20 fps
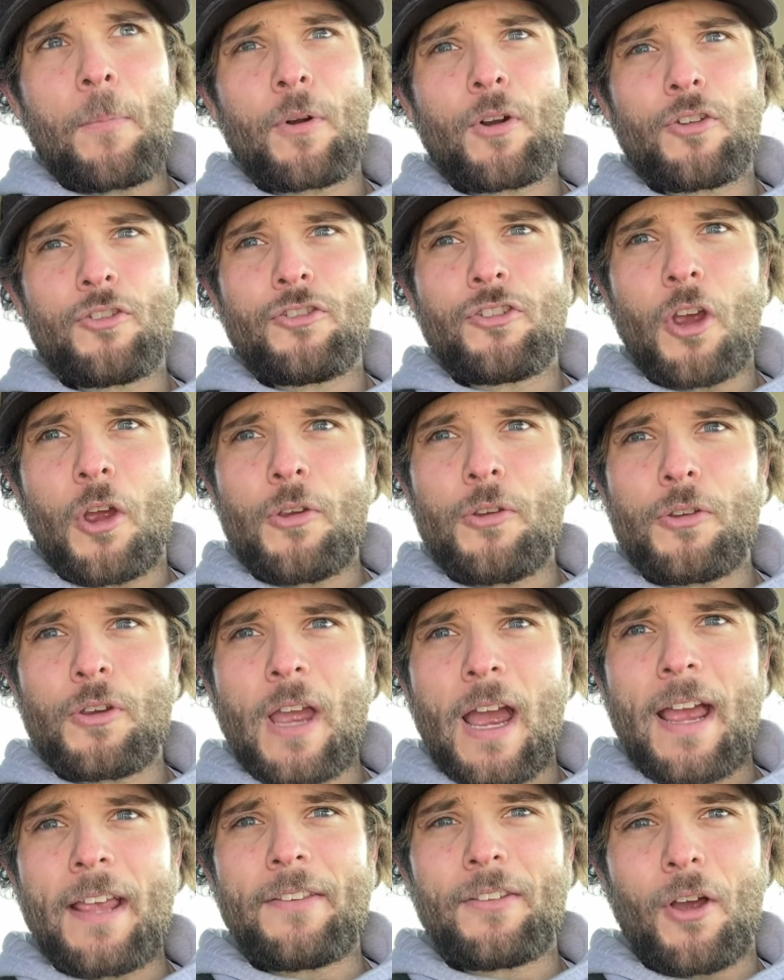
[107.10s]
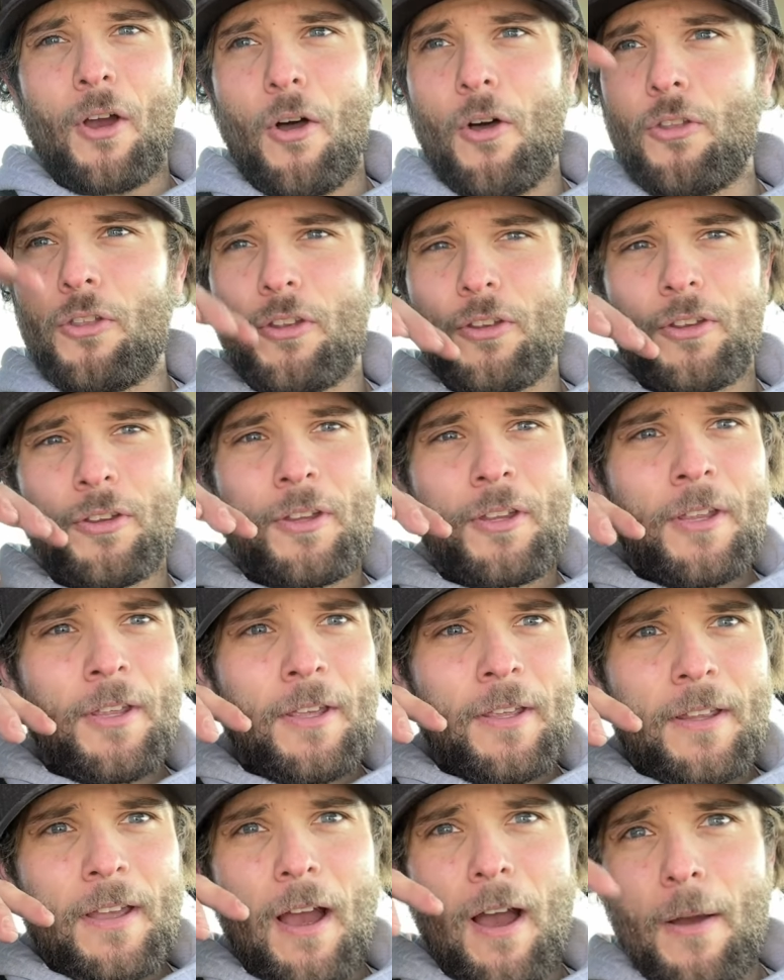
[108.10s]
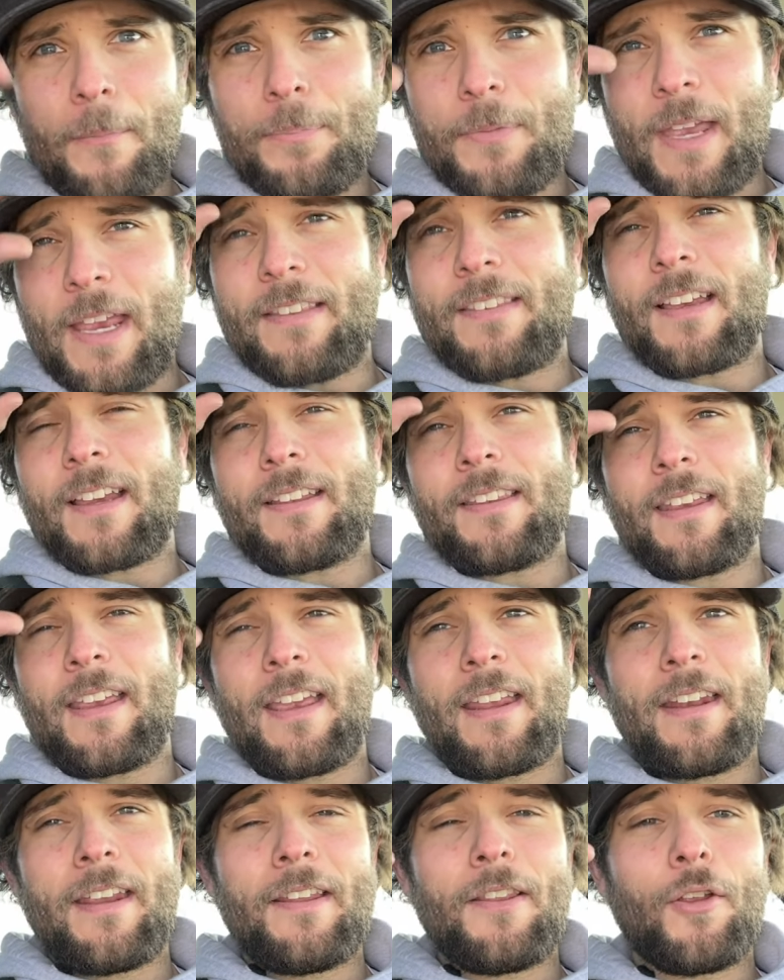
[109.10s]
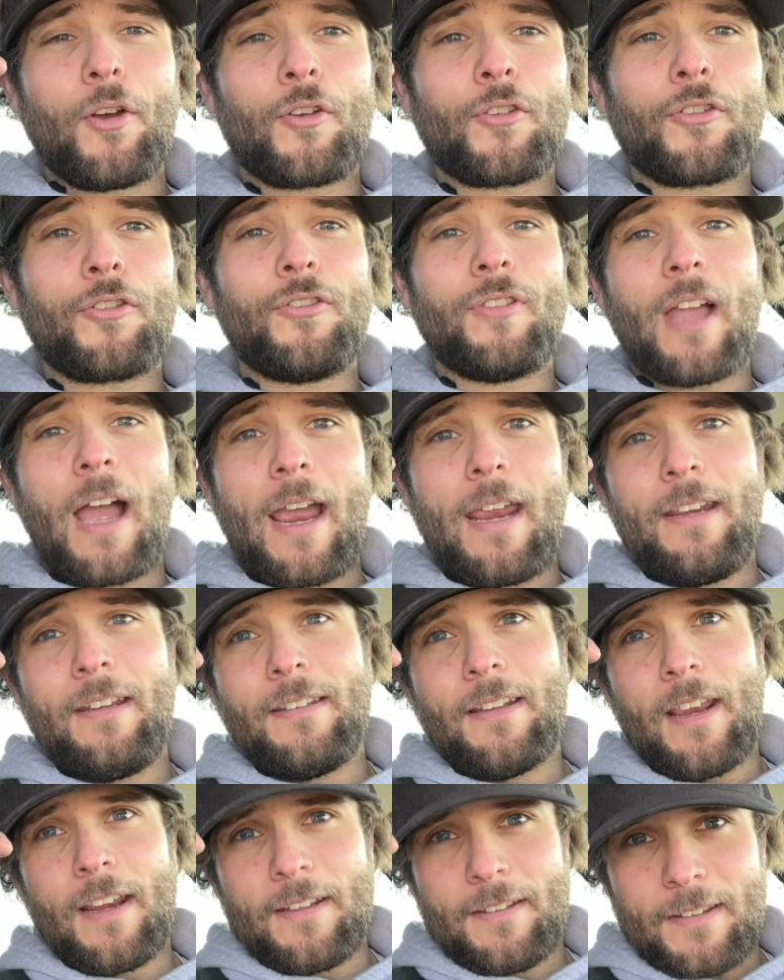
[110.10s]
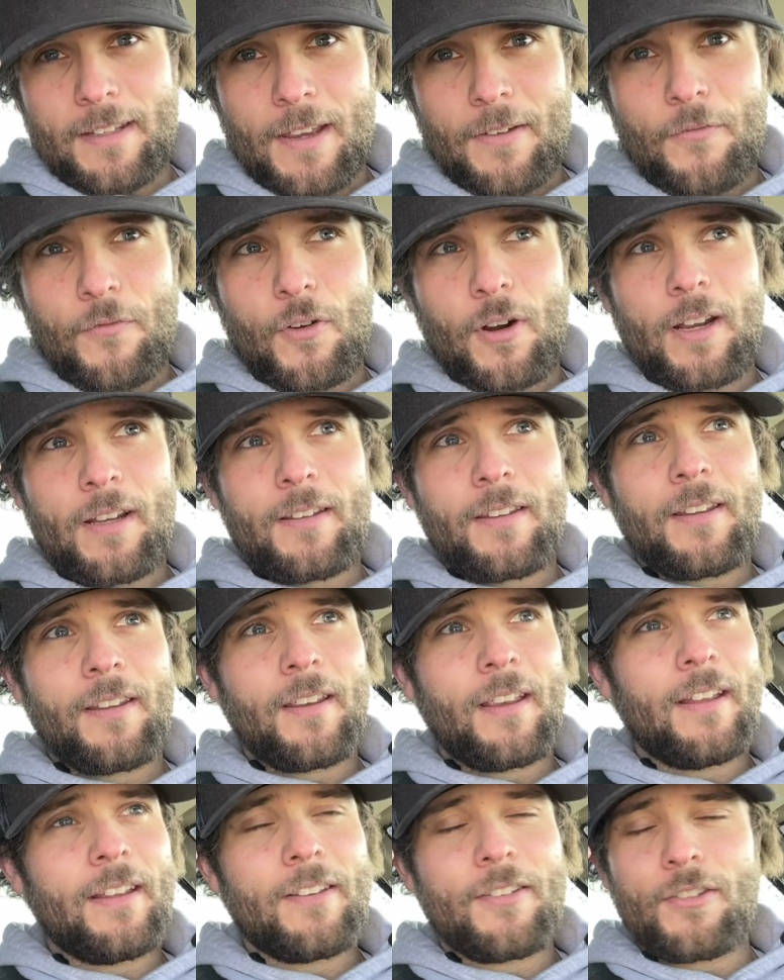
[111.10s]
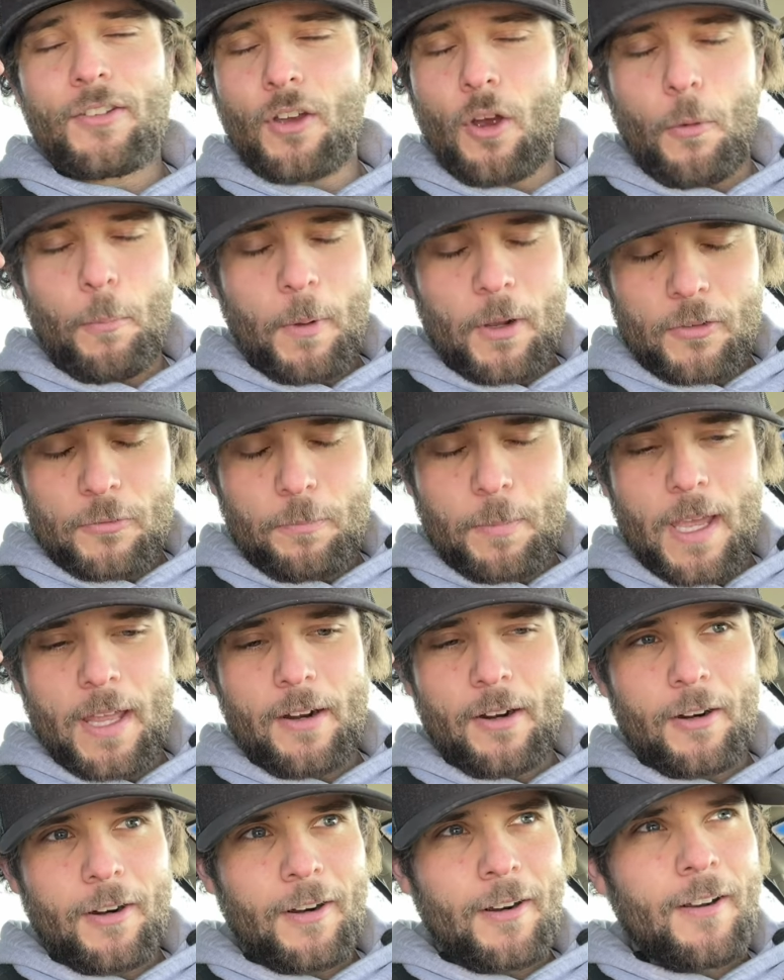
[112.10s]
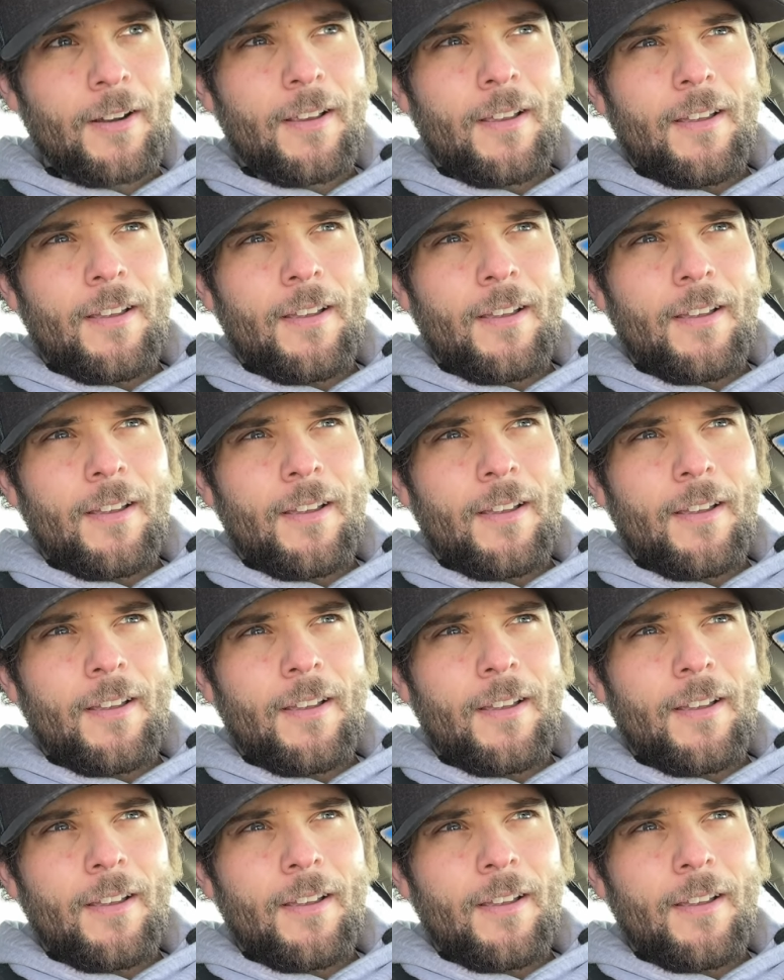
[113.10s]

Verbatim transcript: going to show you guys all the updates I did. It looks night and day different. It's so much better.